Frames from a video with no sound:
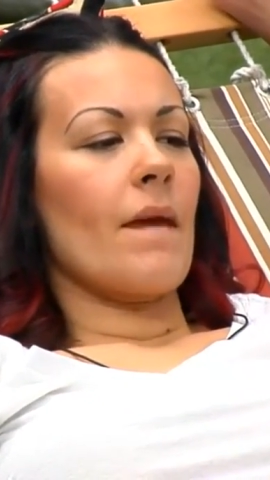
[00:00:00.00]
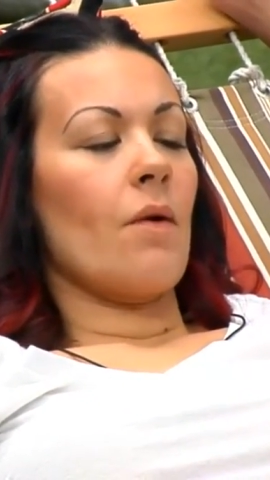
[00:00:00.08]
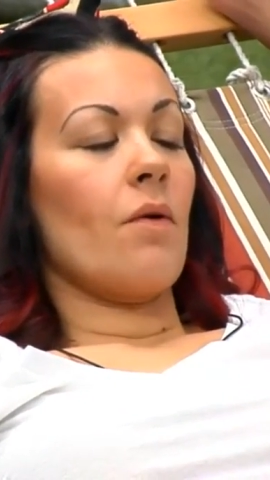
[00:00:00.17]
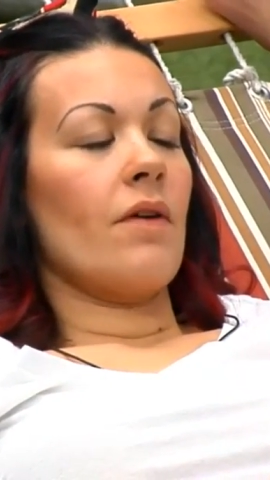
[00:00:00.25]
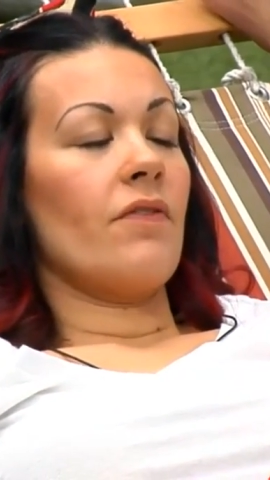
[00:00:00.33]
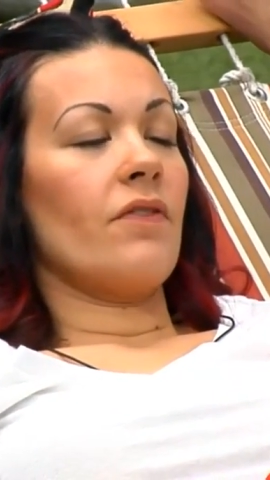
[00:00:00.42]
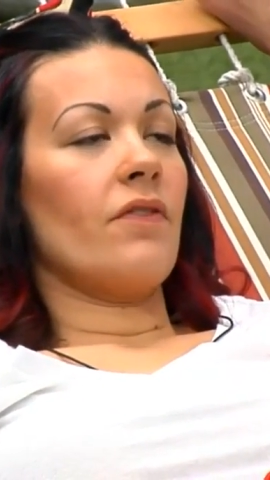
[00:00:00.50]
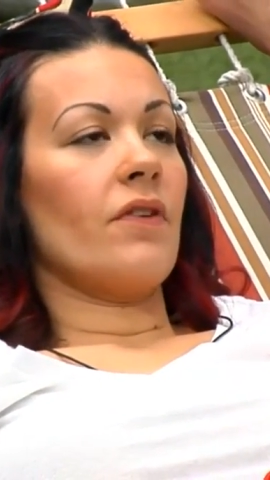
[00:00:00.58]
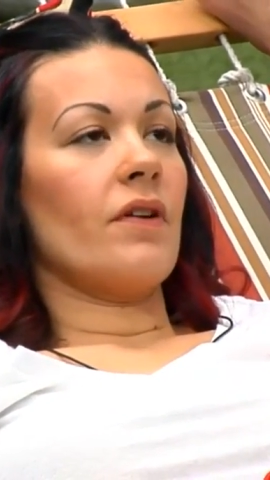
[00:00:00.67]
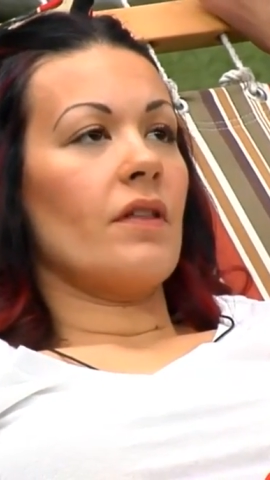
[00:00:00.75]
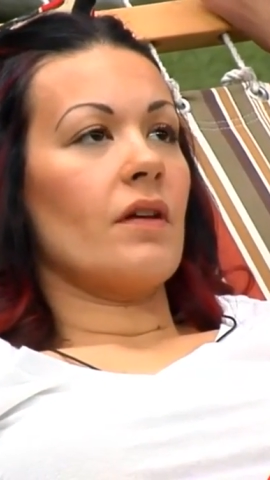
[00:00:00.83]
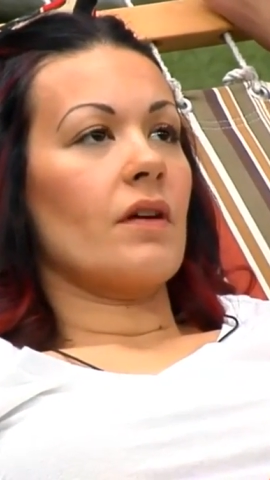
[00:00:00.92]
Well, I feel
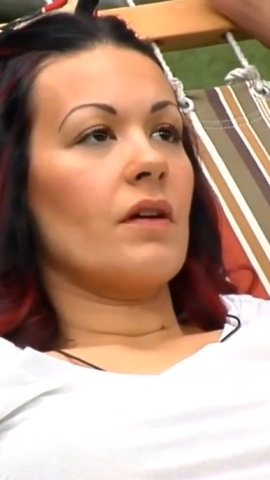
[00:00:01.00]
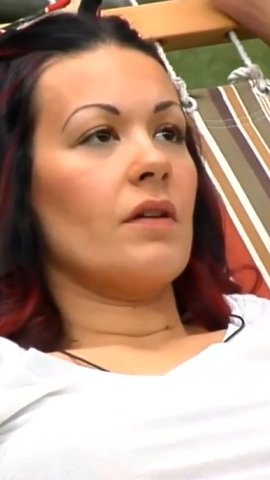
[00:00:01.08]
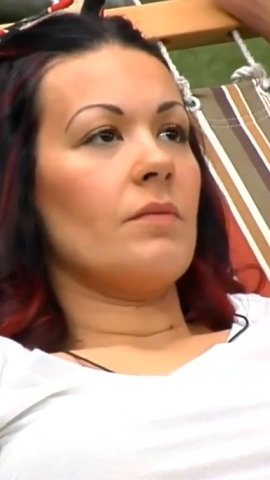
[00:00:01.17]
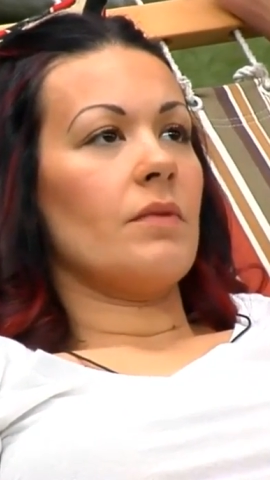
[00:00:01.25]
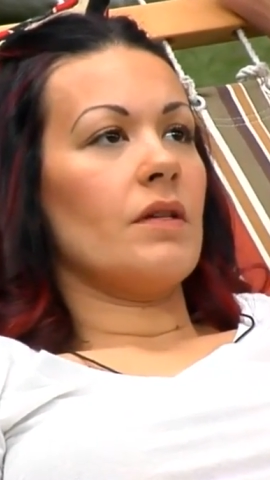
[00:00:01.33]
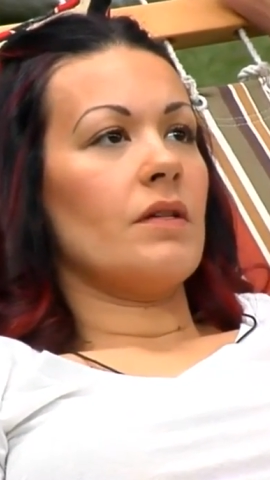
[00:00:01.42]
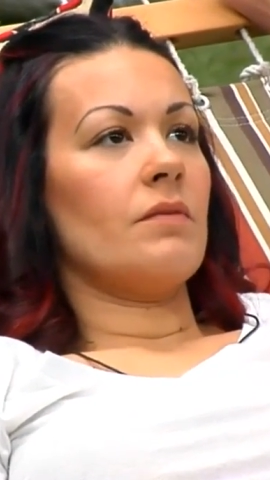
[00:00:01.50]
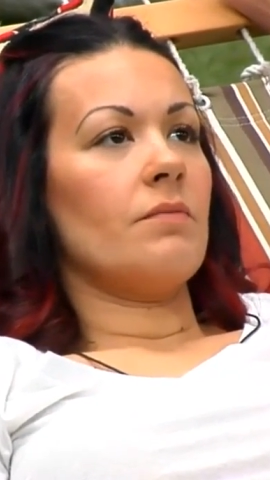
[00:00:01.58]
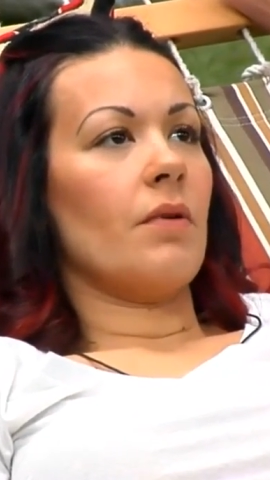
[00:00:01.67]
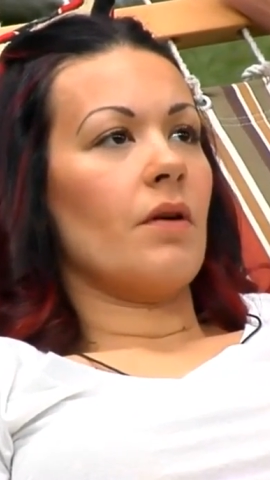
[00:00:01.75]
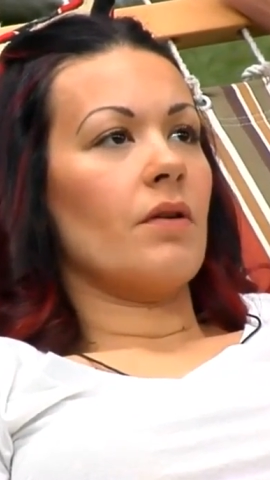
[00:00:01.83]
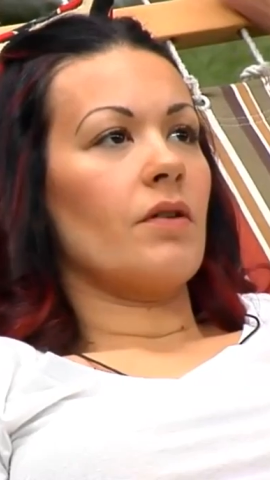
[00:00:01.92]
very lucky to be
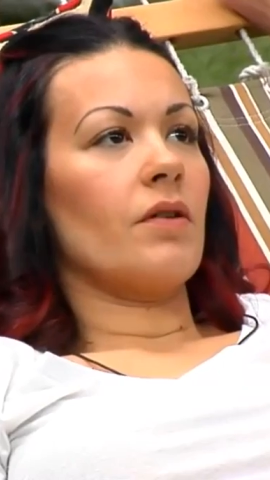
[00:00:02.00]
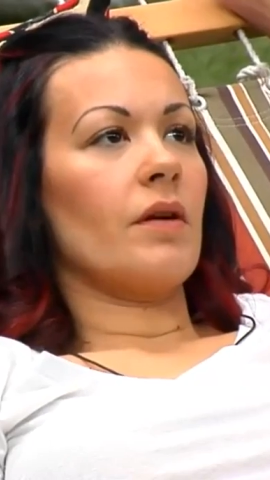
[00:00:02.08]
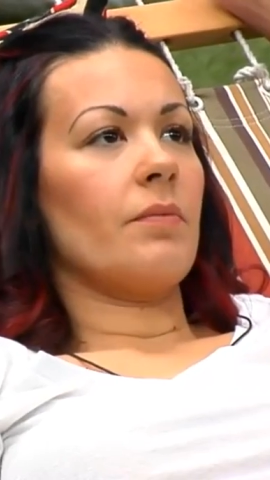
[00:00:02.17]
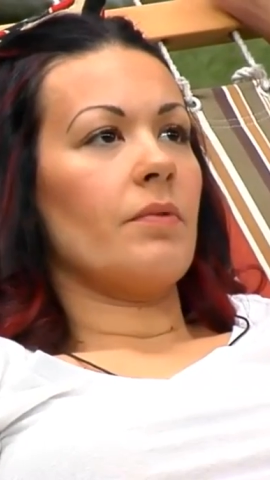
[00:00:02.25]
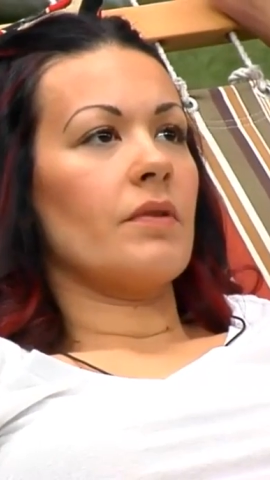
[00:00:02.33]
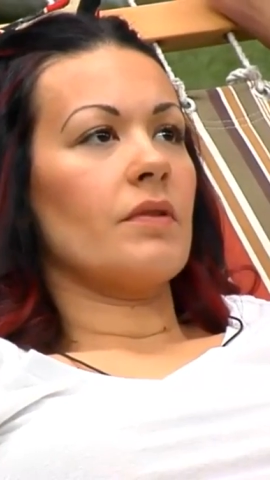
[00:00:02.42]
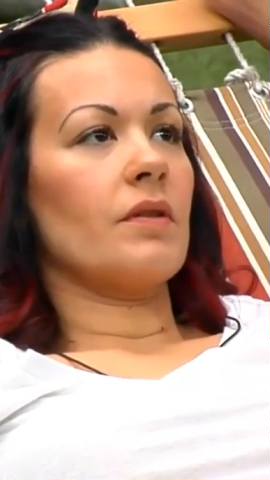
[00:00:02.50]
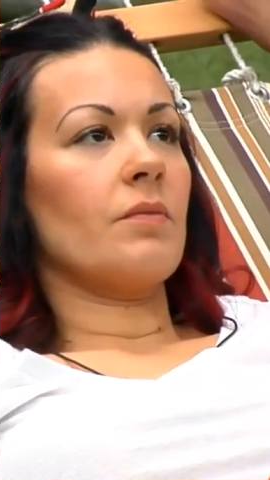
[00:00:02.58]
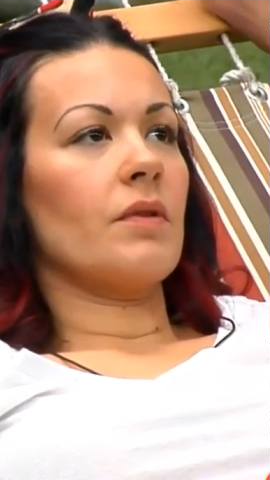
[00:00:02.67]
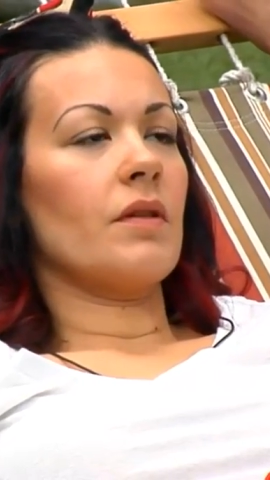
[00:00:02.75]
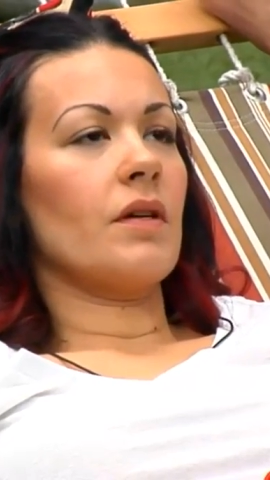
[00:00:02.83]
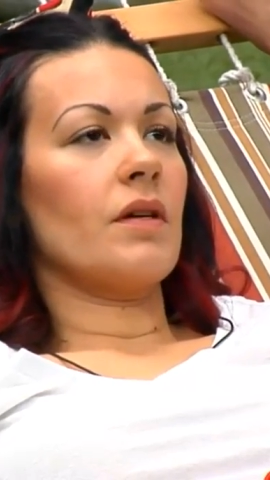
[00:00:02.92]
partnered up with
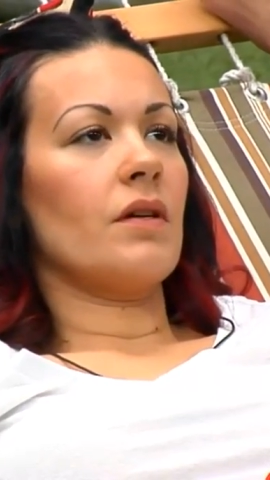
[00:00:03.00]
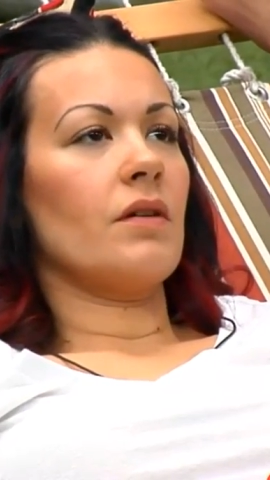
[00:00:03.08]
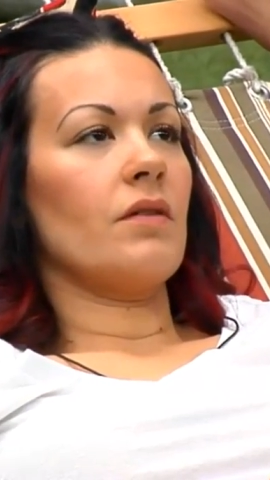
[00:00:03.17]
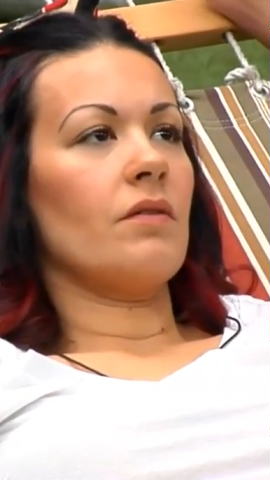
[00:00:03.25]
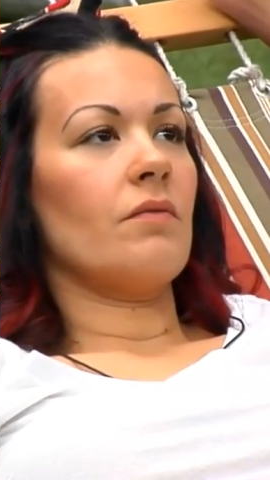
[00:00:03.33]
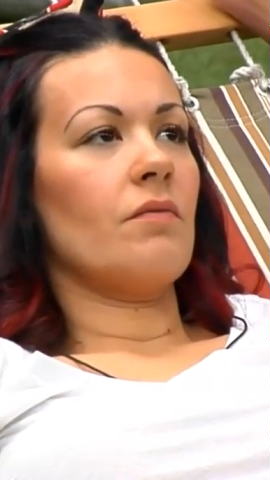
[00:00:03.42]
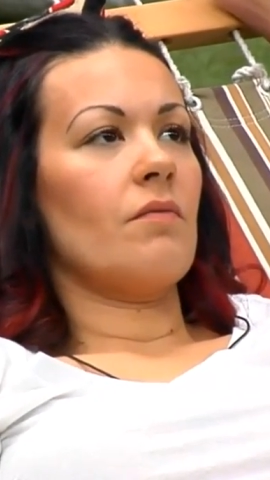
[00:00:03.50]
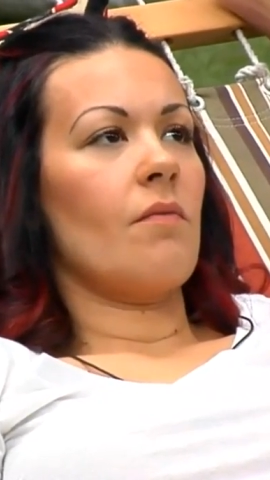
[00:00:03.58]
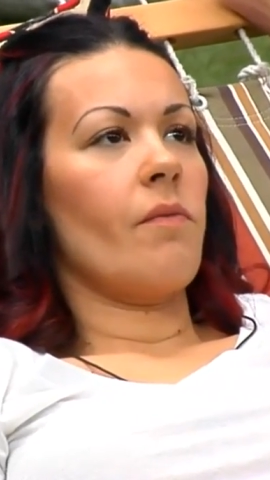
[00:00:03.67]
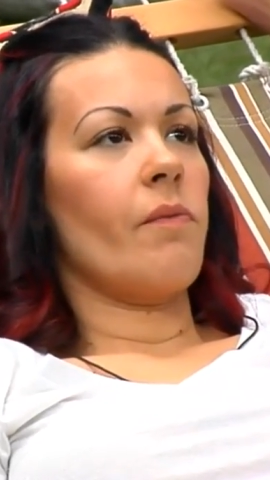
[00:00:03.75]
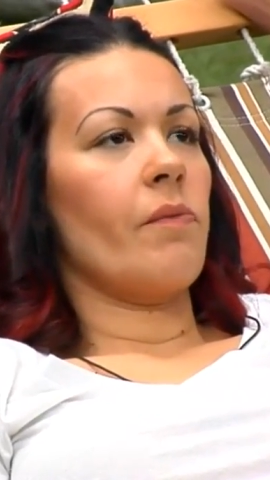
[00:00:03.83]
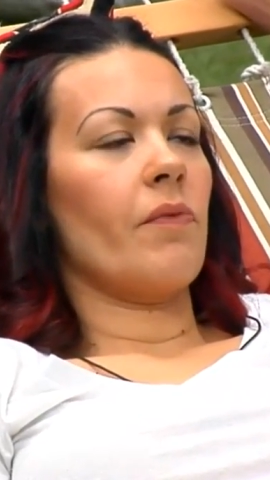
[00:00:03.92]
someone like you.
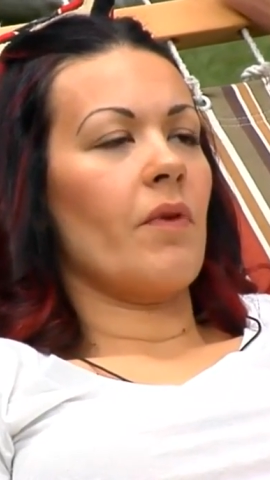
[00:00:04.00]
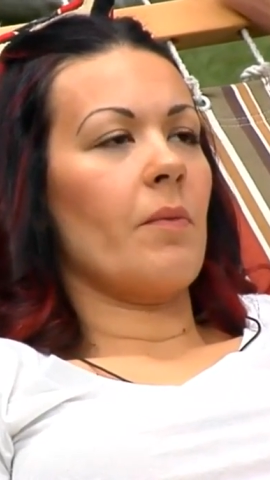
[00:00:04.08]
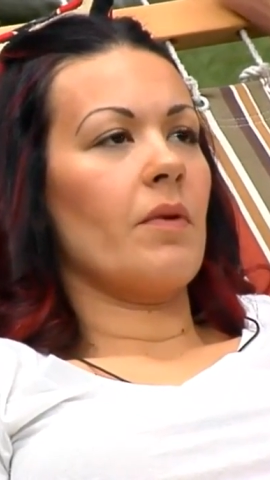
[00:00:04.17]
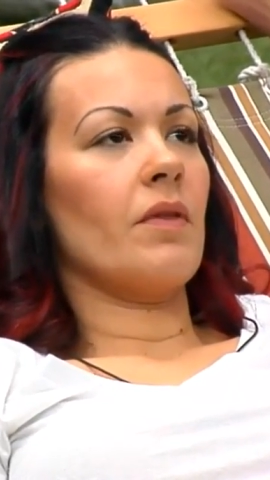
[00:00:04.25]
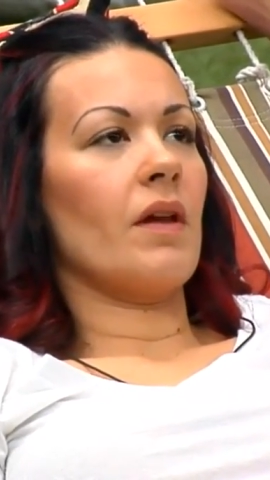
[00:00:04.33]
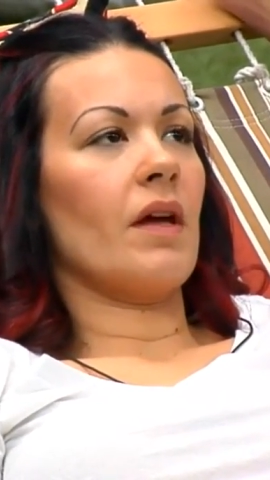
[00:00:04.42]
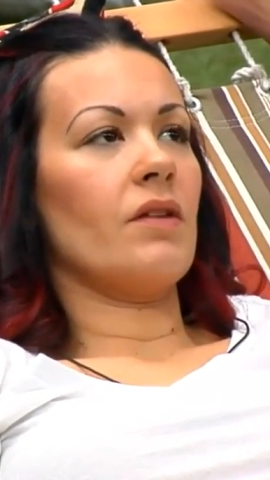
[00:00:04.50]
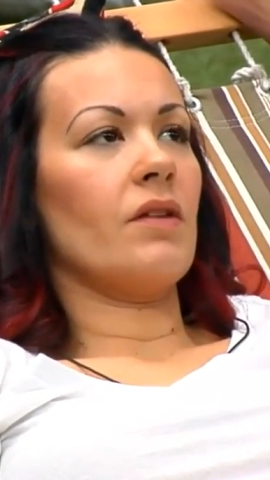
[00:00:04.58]
Someone that I